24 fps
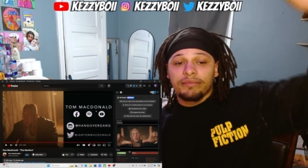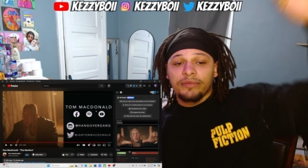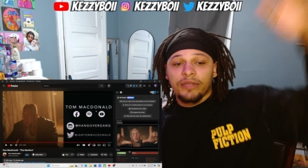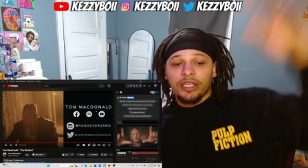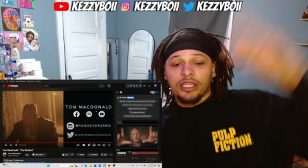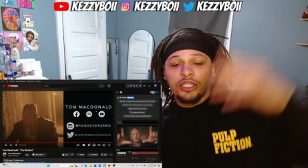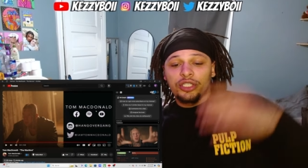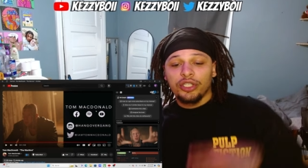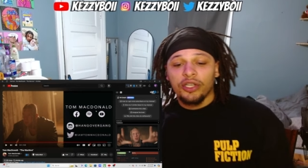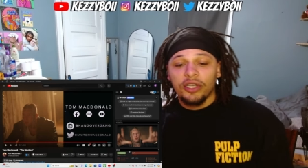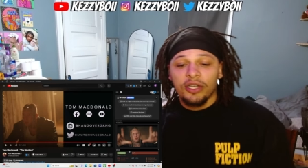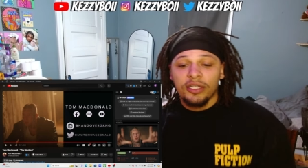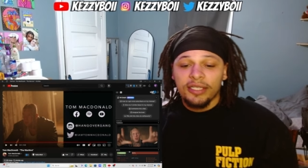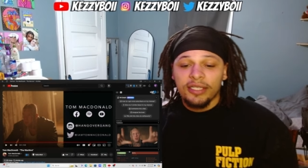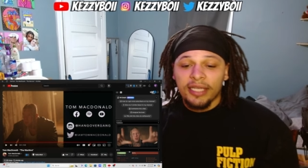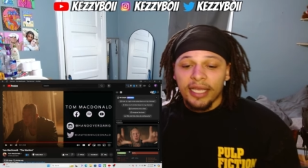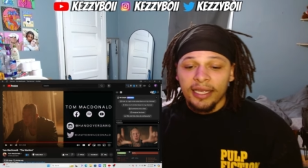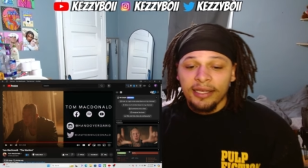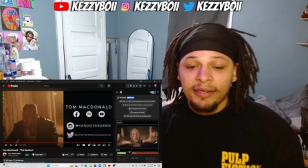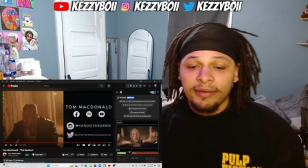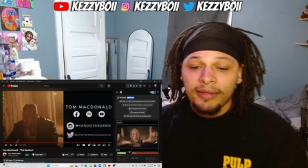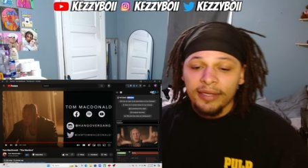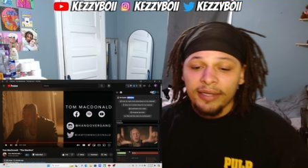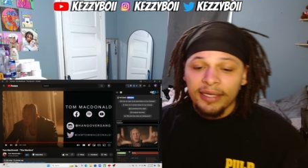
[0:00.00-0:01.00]
Enjoy your
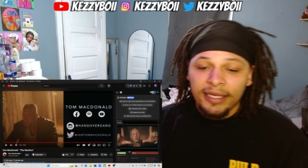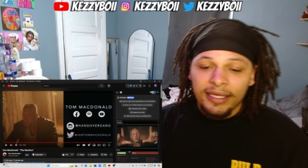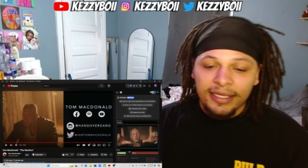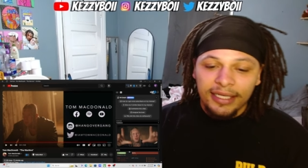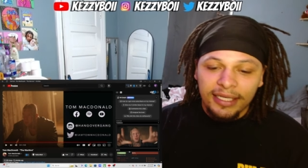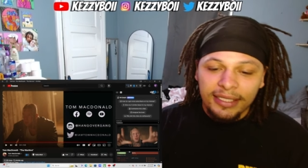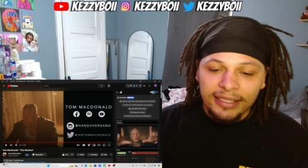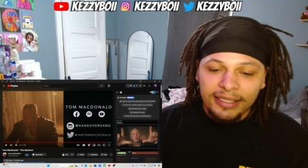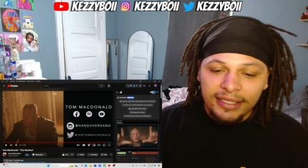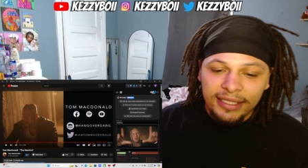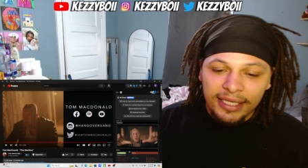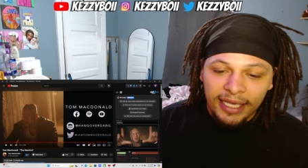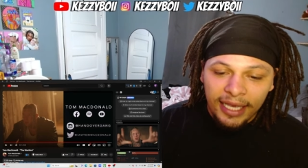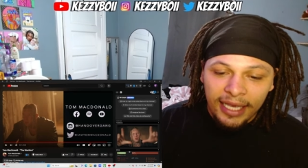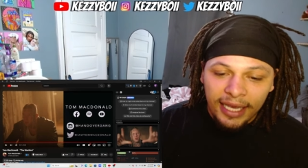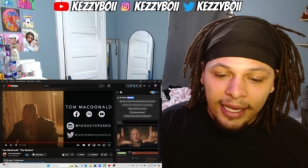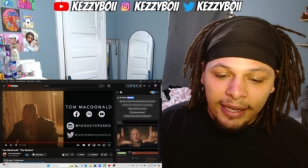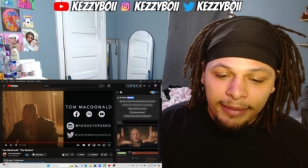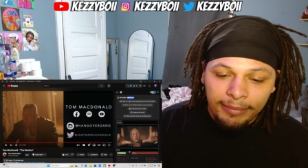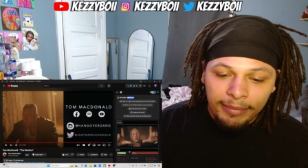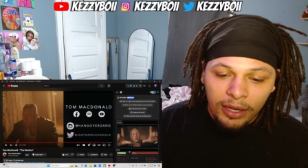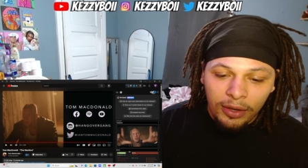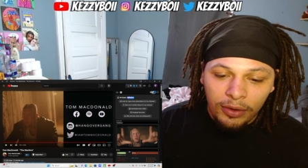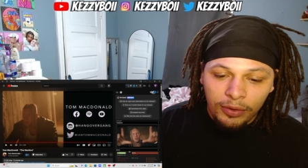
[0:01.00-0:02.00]
day. Kezzy gang,
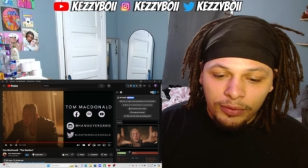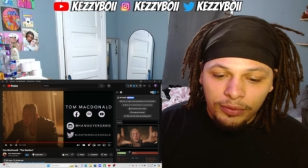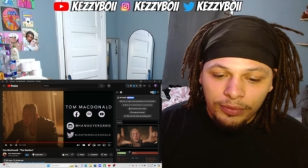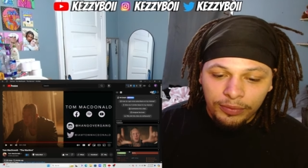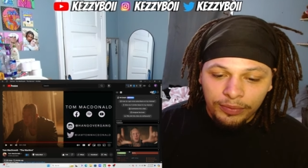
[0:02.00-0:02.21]
I'm out.